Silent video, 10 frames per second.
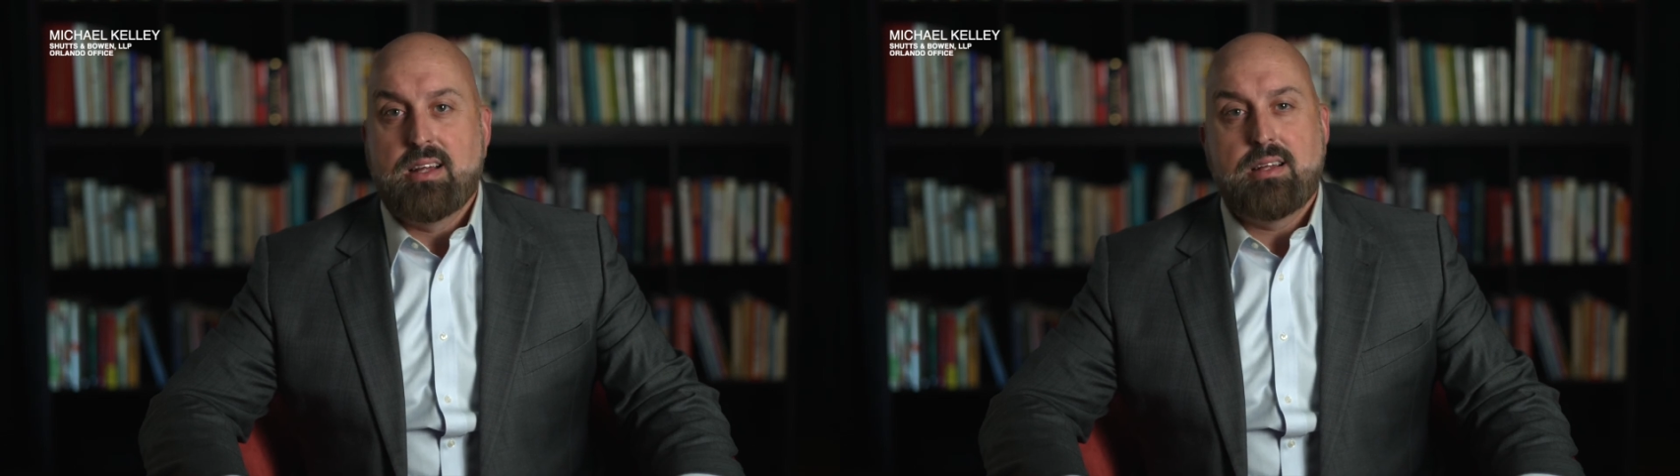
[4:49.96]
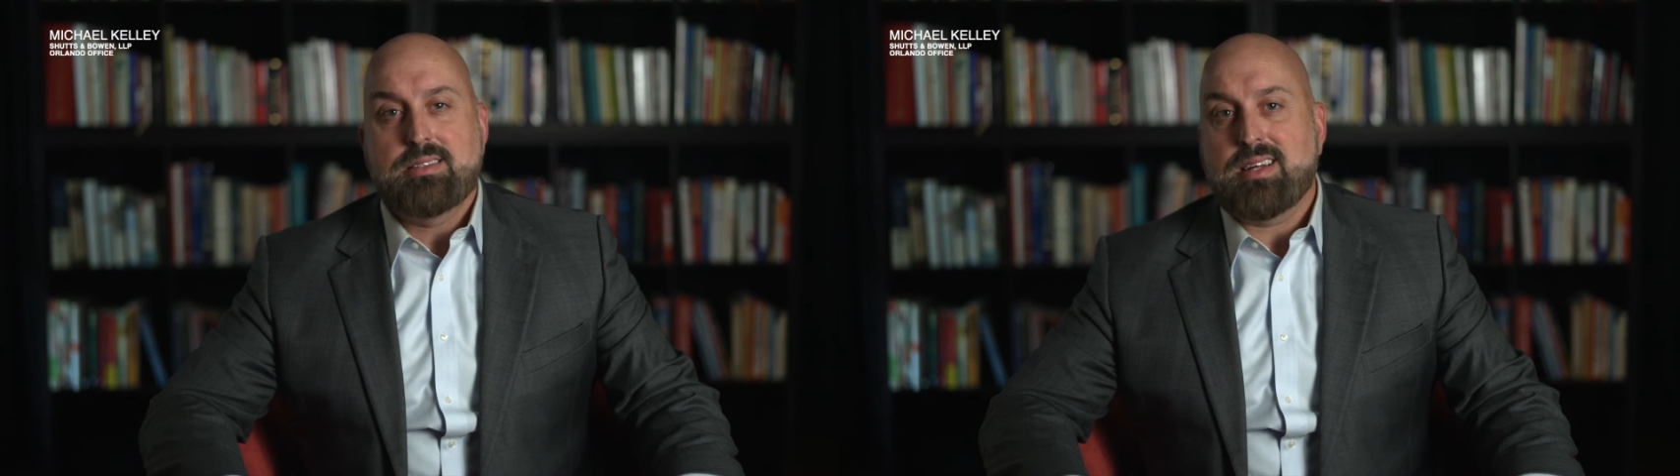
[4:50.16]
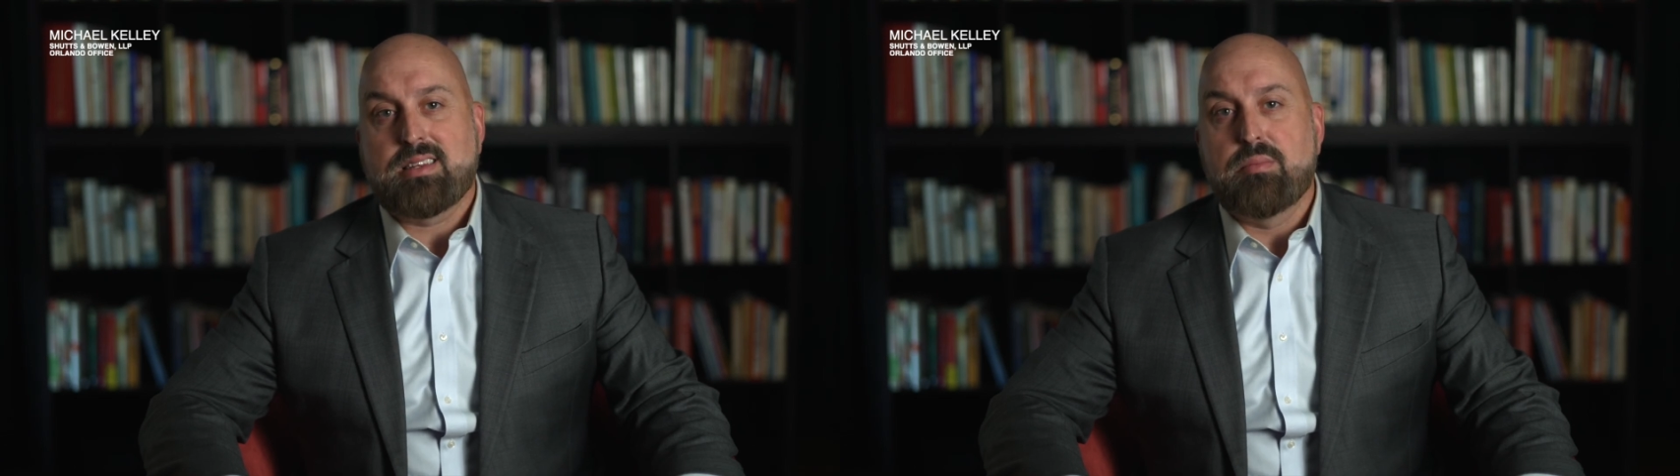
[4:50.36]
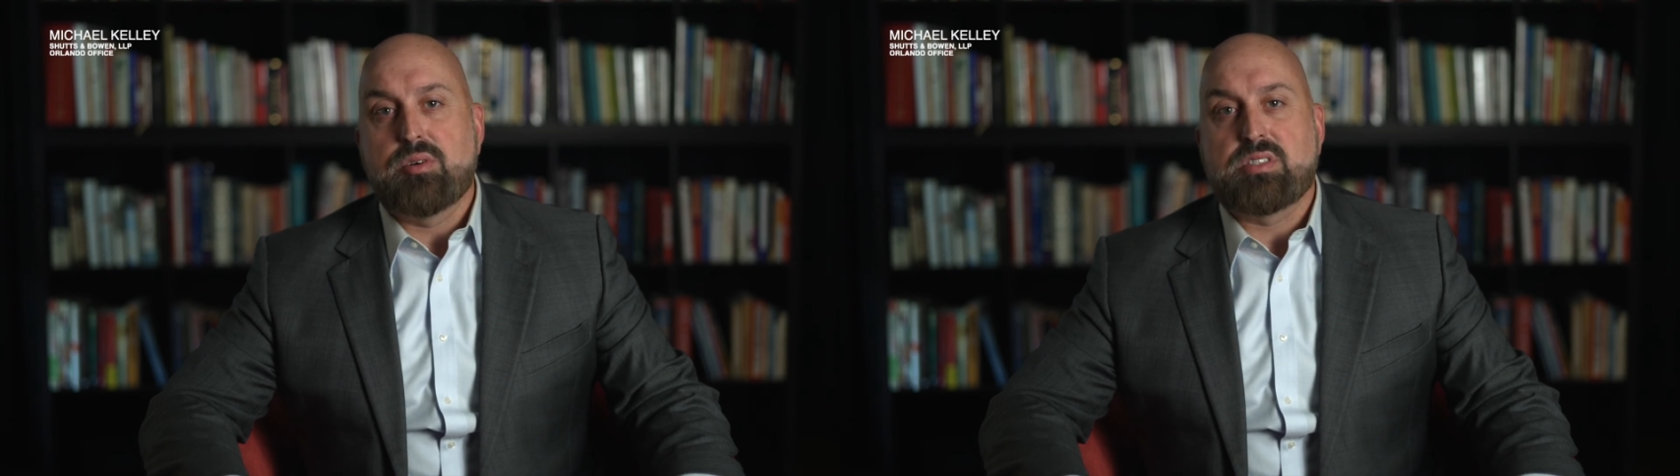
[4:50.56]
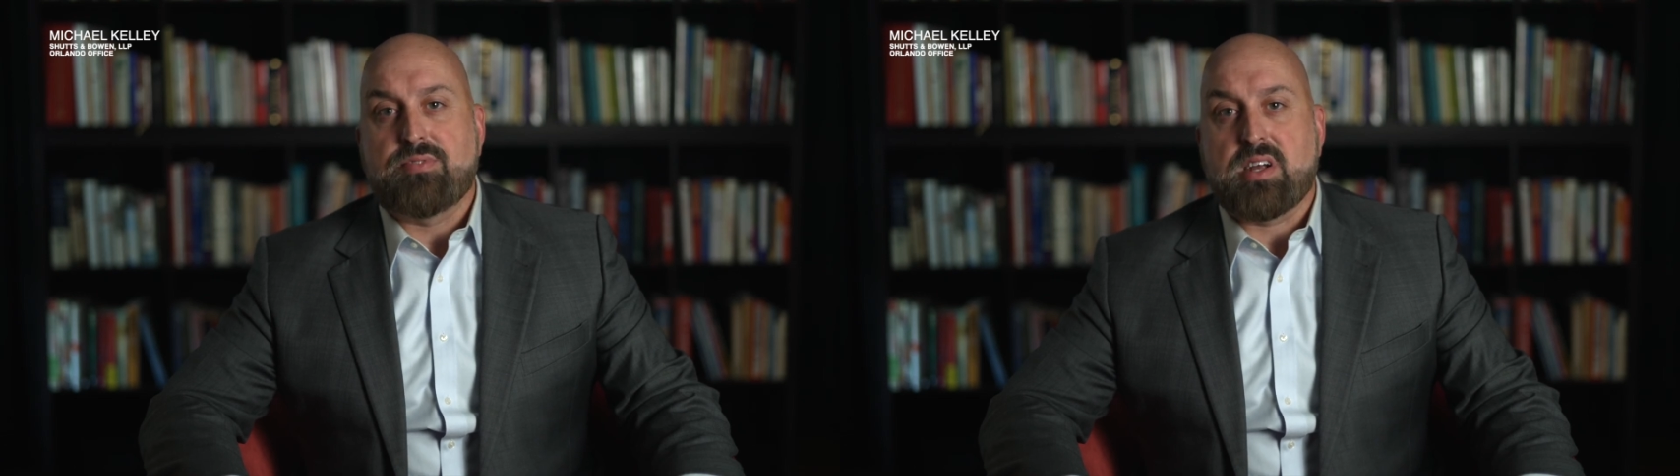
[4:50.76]
it's not the
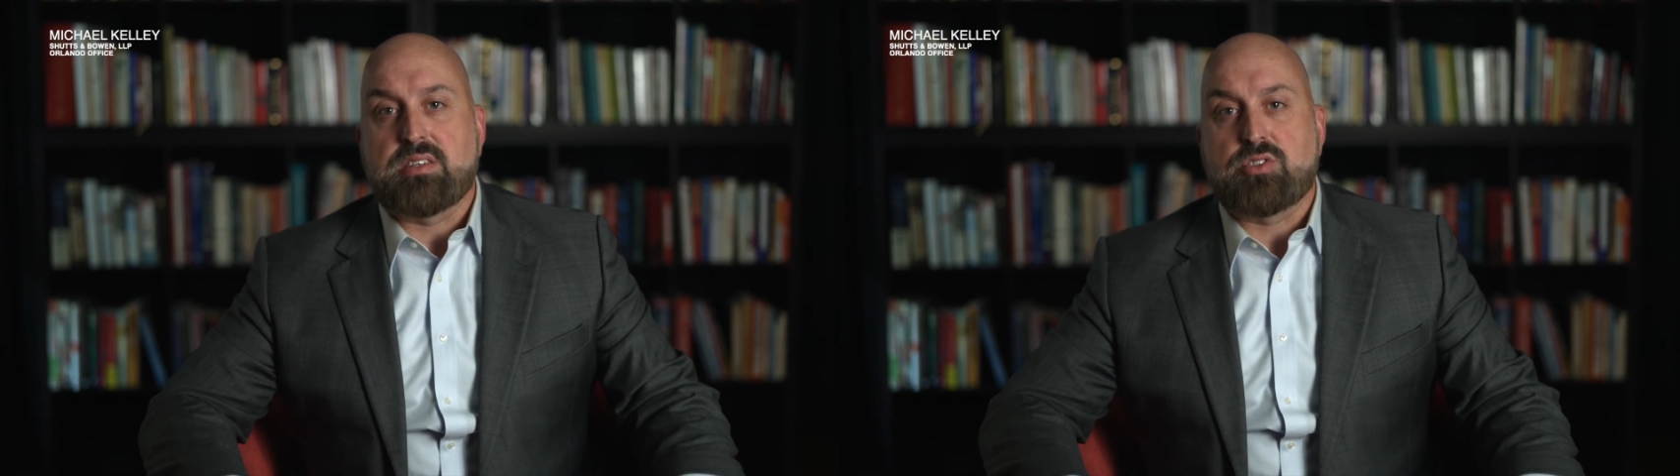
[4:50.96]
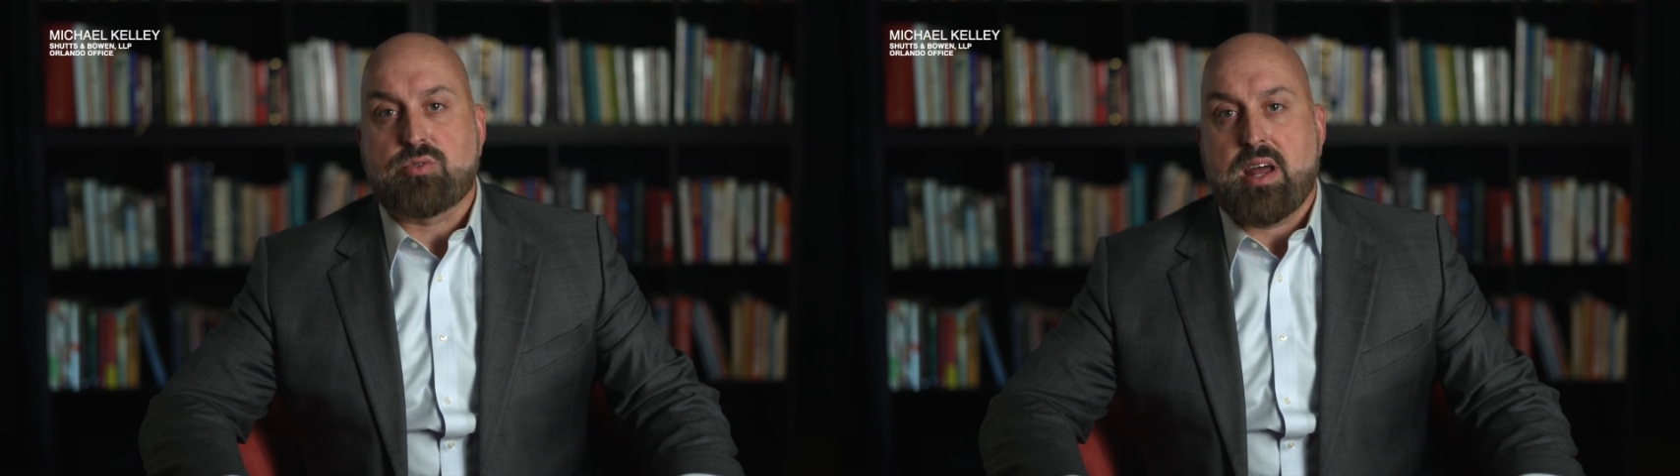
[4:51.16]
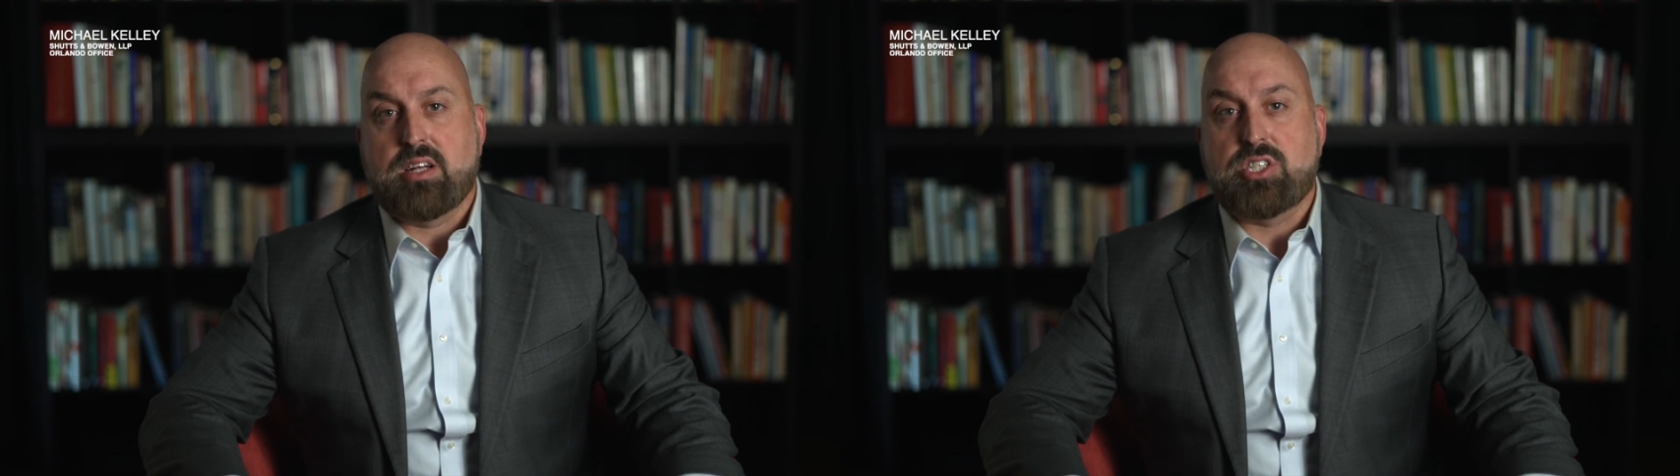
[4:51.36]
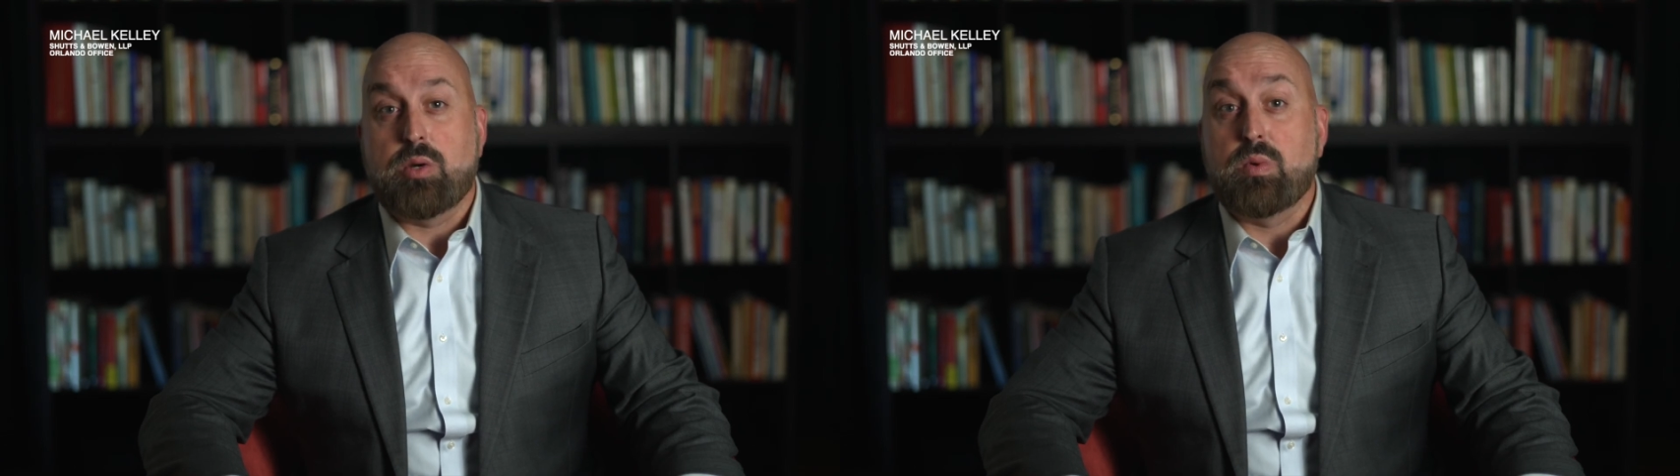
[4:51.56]
most effective strategy